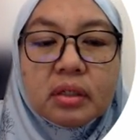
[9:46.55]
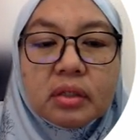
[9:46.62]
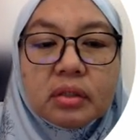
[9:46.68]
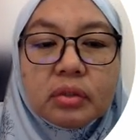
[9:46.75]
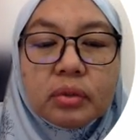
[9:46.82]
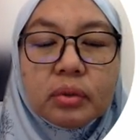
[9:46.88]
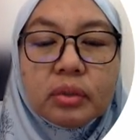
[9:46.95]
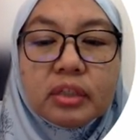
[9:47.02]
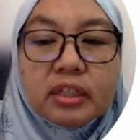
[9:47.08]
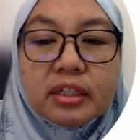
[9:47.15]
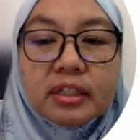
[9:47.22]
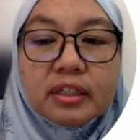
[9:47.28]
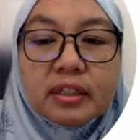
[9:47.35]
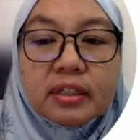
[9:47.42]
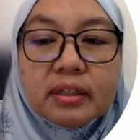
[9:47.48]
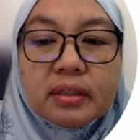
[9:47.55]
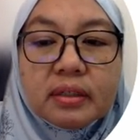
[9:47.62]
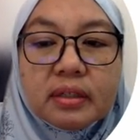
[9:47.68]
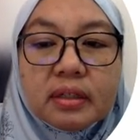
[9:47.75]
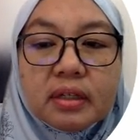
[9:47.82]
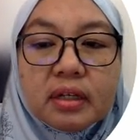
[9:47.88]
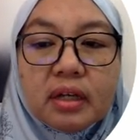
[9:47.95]
So the
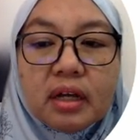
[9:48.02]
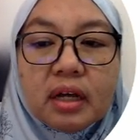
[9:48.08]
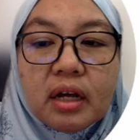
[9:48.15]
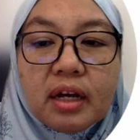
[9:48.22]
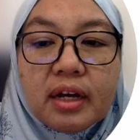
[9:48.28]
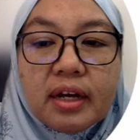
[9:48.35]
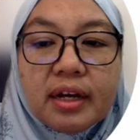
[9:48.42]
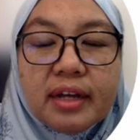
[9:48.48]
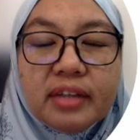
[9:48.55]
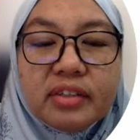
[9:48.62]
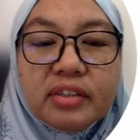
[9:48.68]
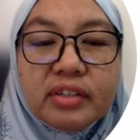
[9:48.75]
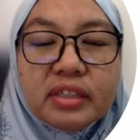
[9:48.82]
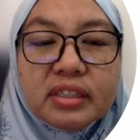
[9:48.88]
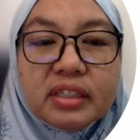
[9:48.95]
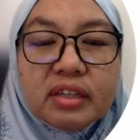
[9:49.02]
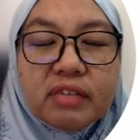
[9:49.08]
intrinsic